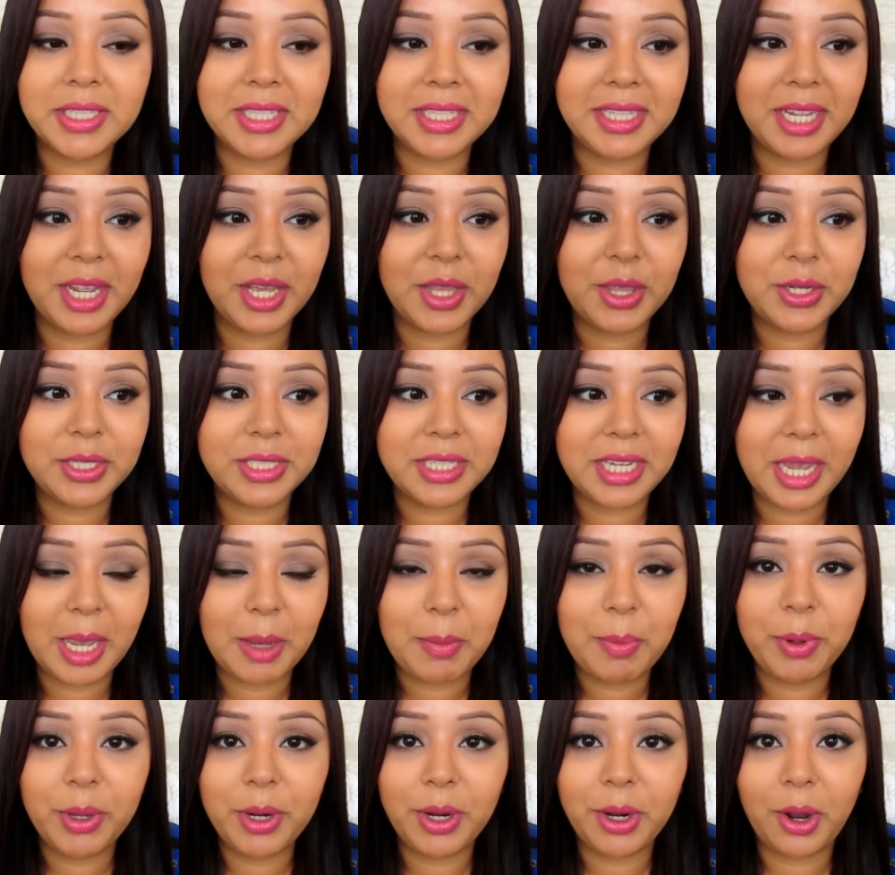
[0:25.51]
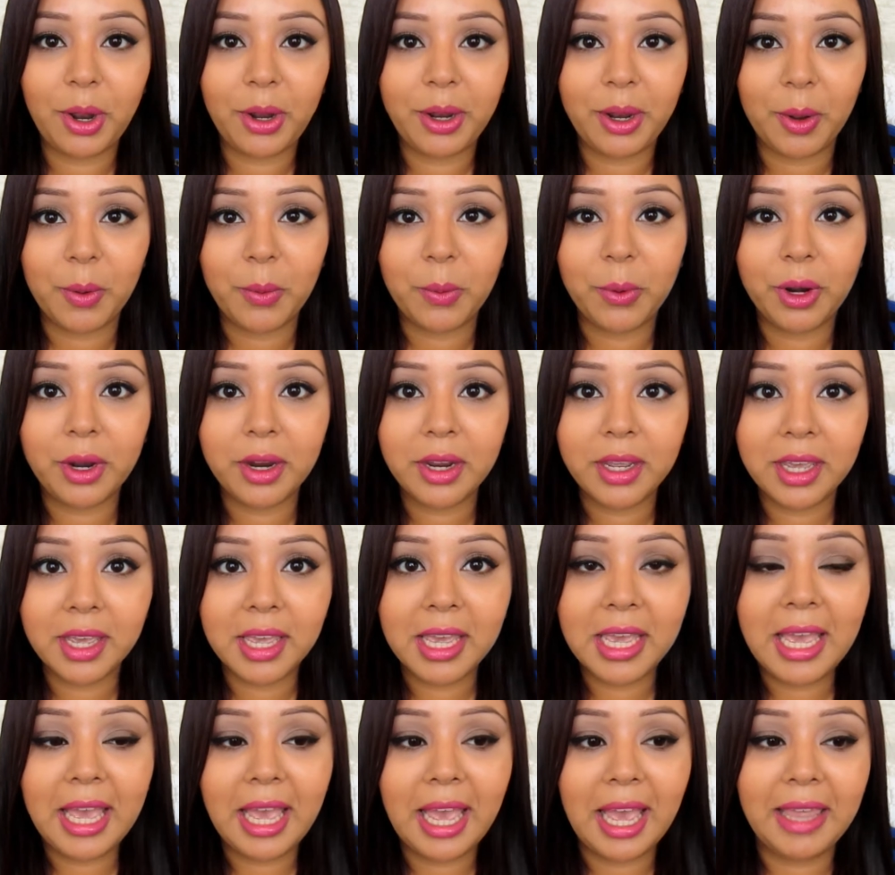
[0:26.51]
And the other day I put it on at work
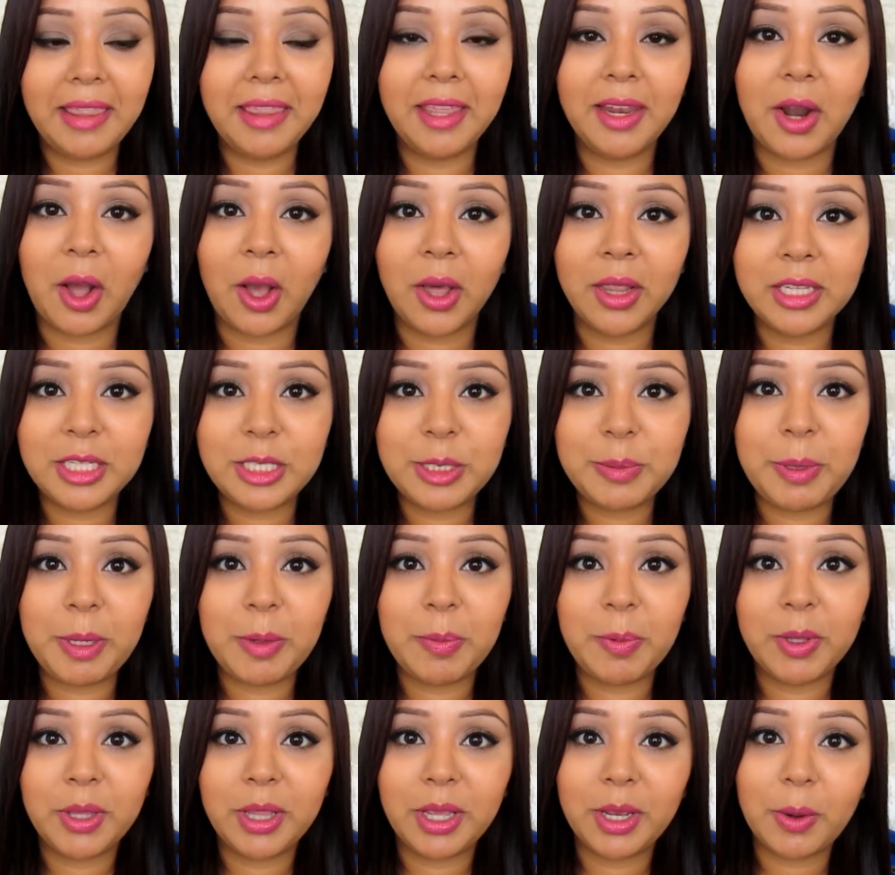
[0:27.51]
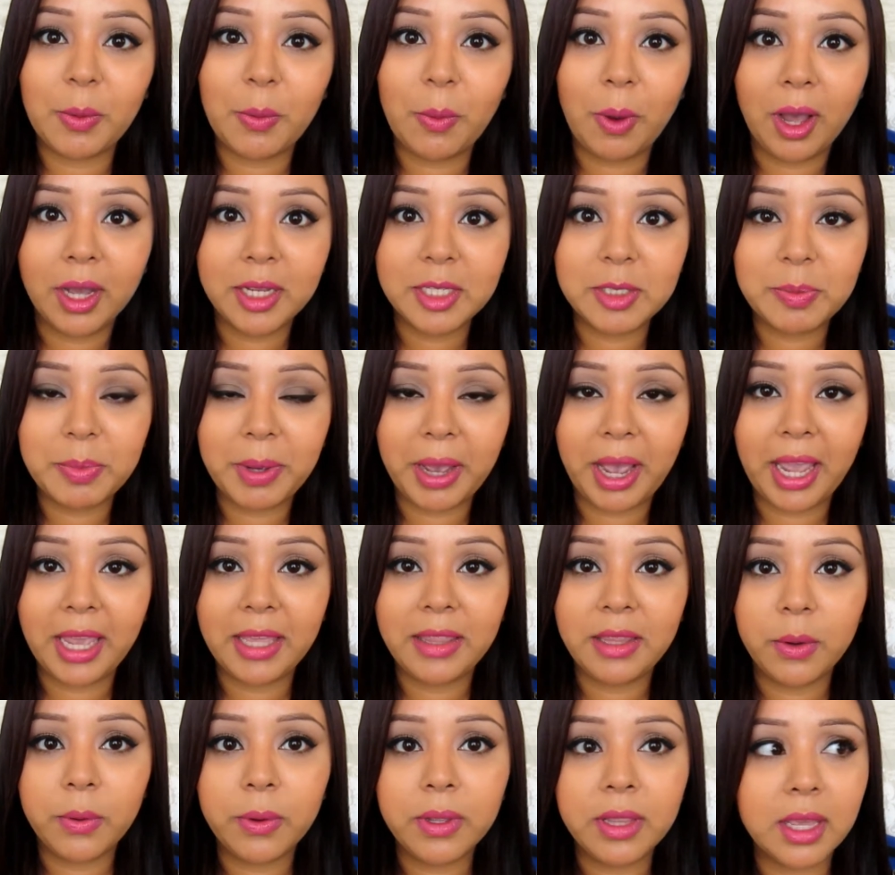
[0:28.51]
and then all these people like walked by
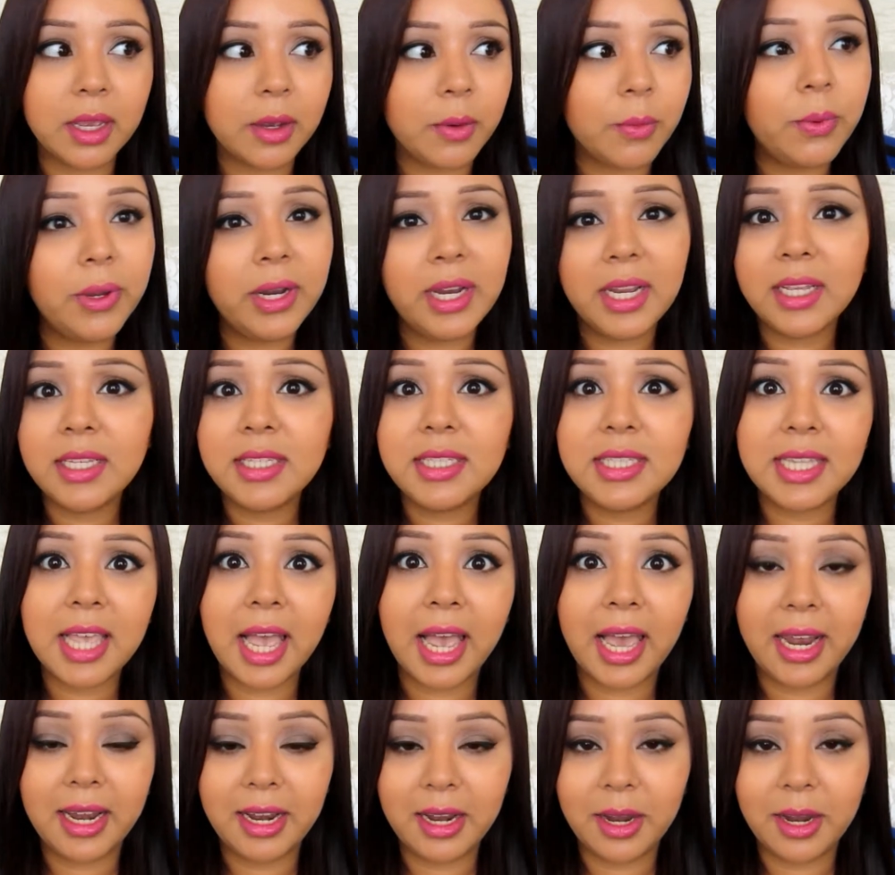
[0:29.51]
and they were like, what is that?